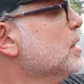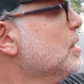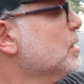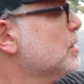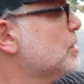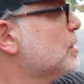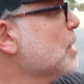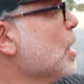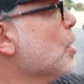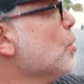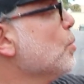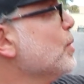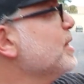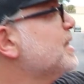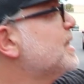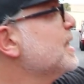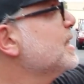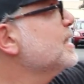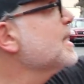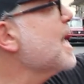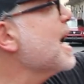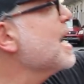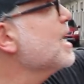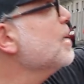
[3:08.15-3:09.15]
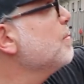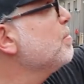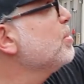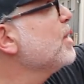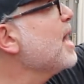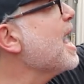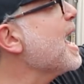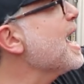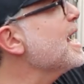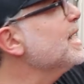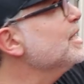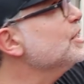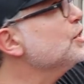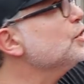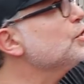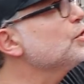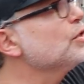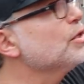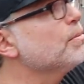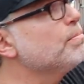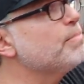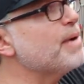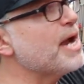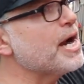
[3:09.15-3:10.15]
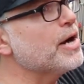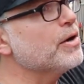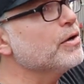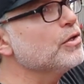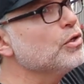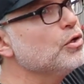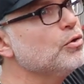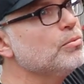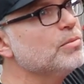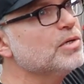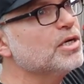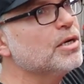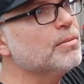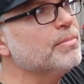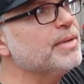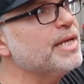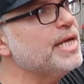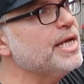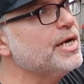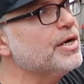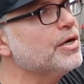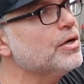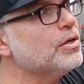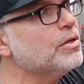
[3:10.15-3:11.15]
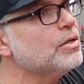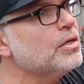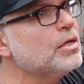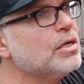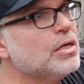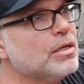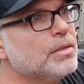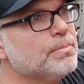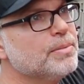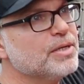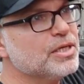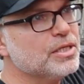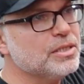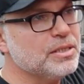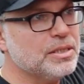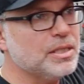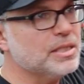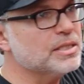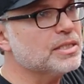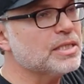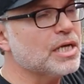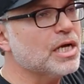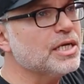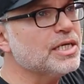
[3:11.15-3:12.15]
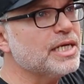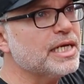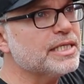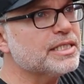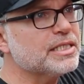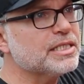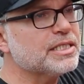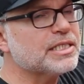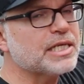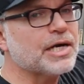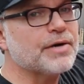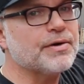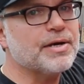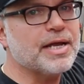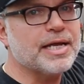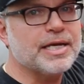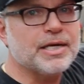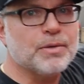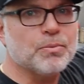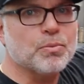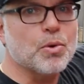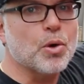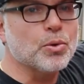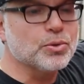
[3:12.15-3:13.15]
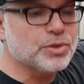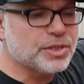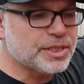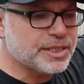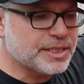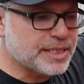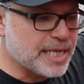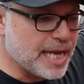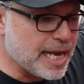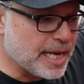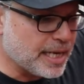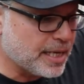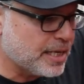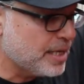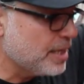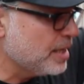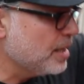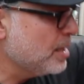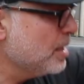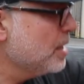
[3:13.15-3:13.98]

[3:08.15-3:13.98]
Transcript: So we did not apply it to the bare aluminum here. It's unnecessary, and it won't stick.